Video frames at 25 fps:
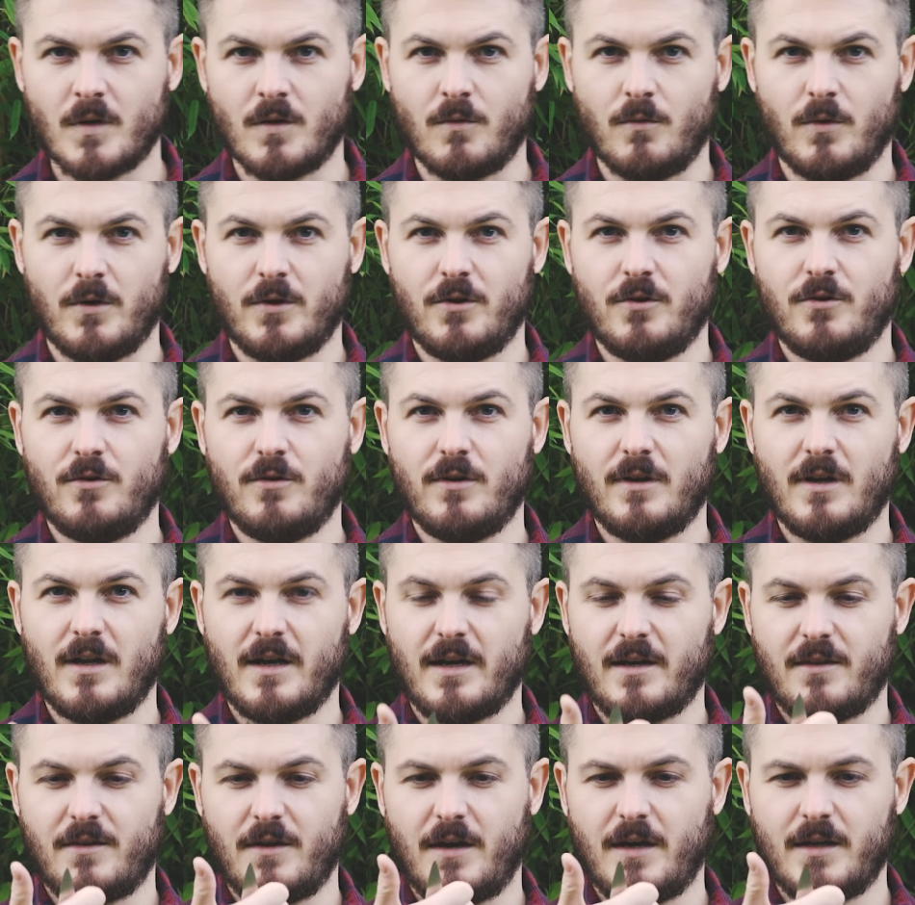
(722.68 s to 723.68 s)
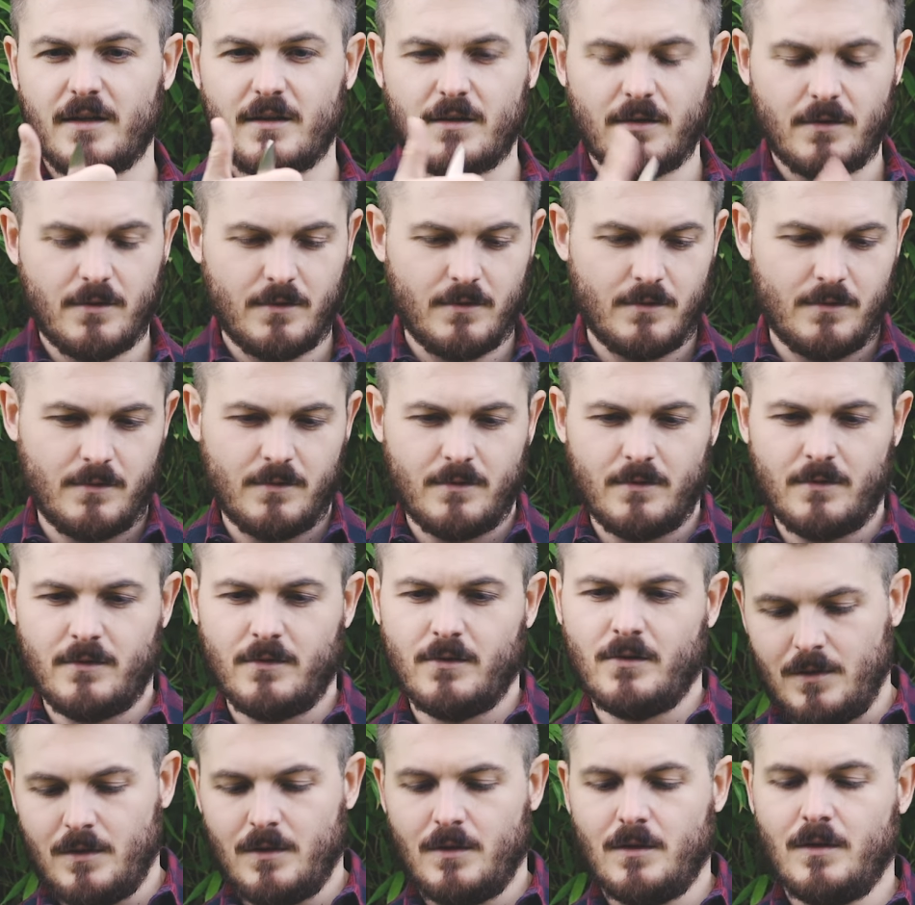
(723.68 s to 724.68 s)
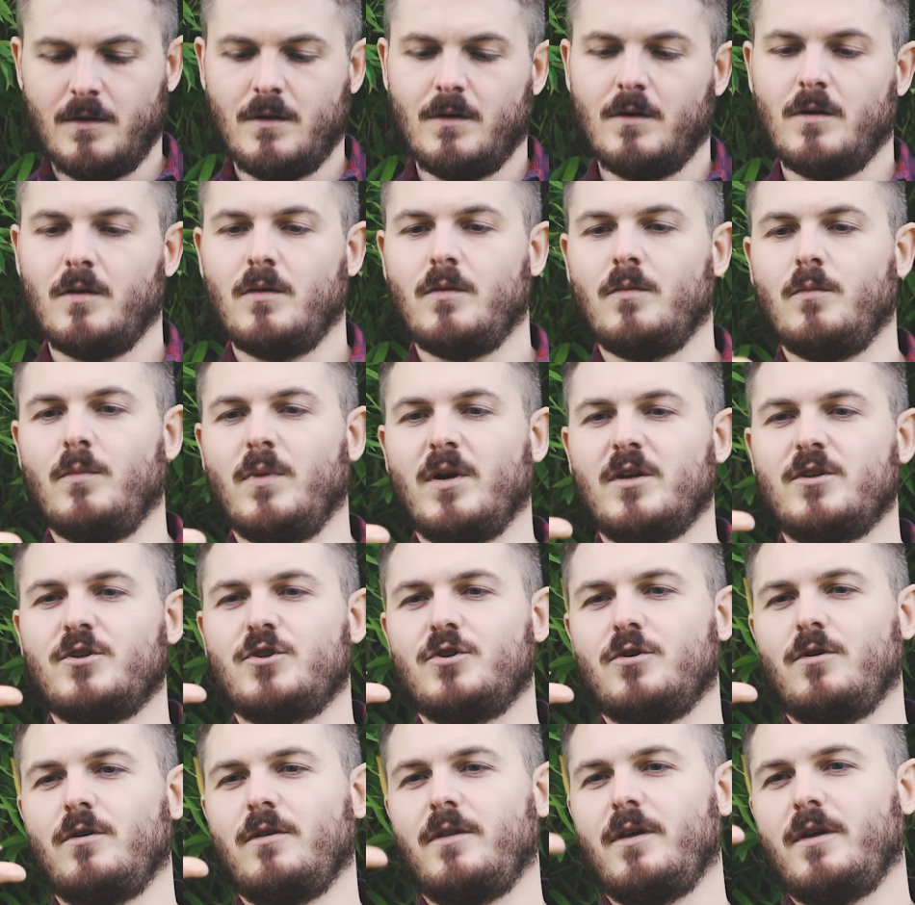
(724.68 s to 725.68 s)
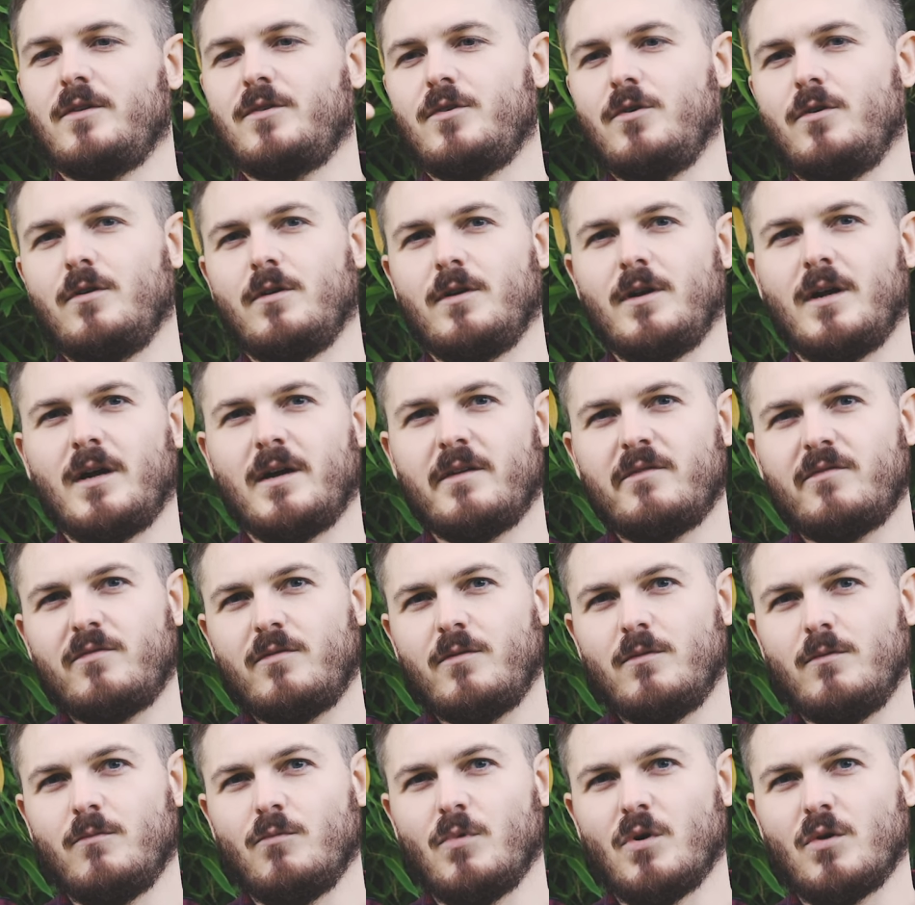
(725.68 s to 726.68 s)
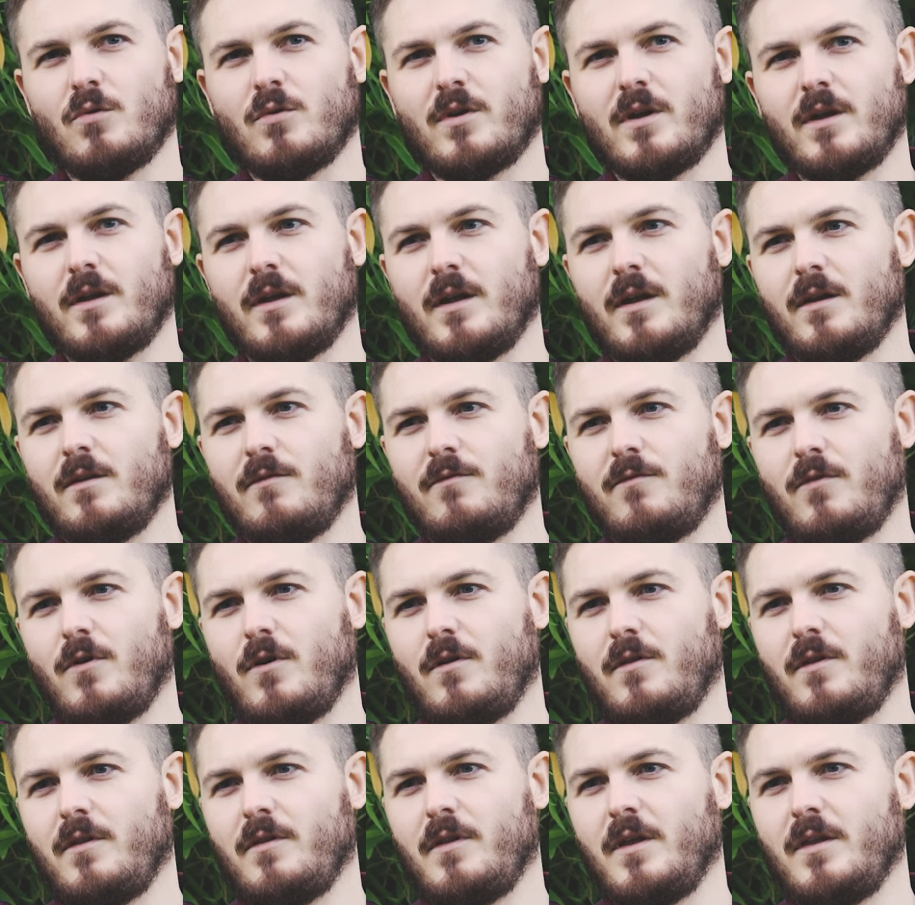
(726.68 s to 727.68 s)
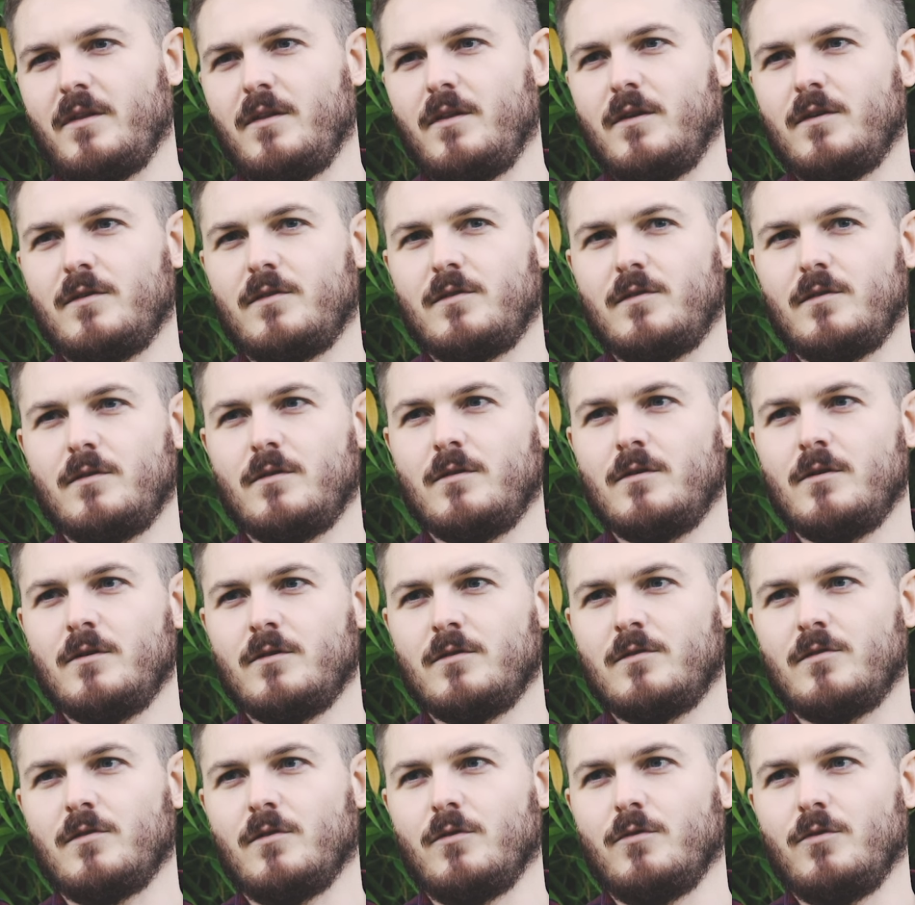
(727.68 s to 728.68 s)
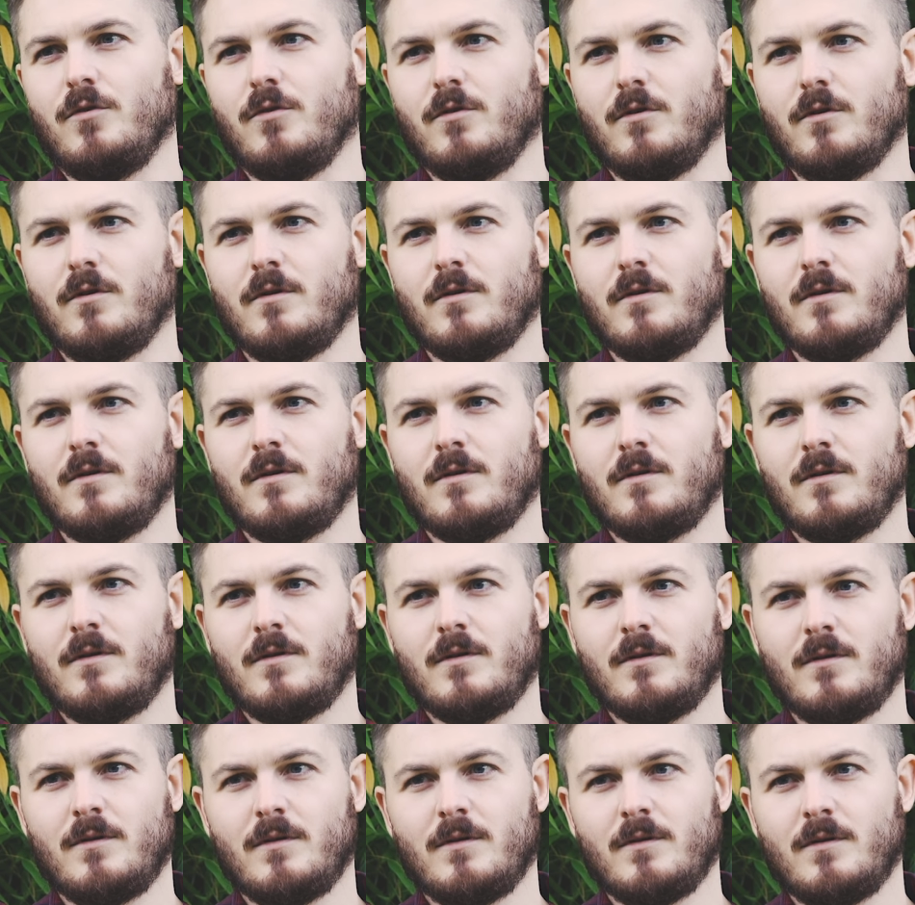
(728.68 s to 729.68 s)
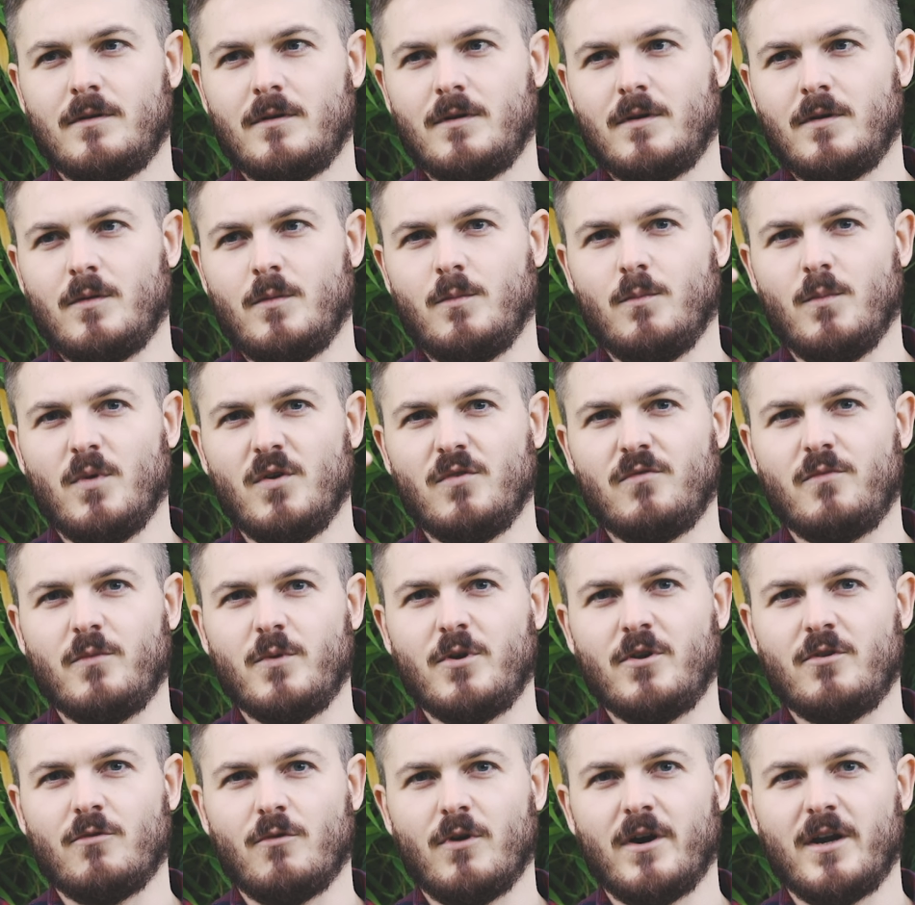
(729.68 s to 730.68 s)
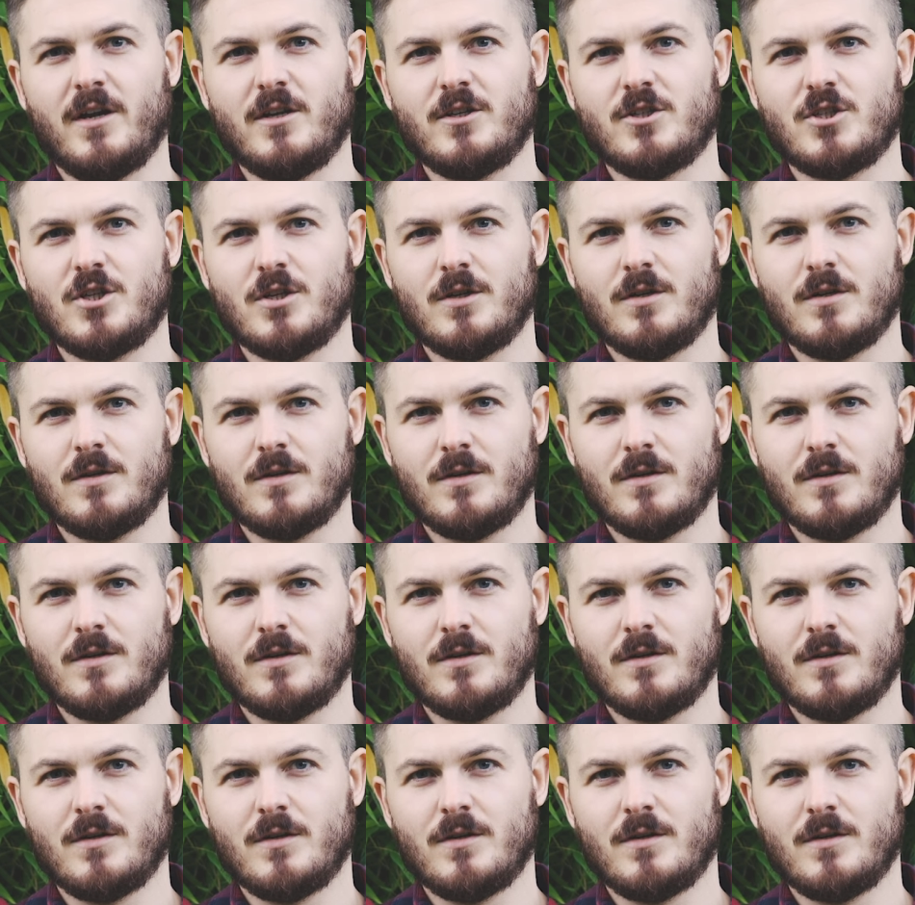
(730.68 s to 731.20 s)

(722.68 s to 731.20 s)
When you do it like that, make sure that your knife won't get any further than this, so your movement range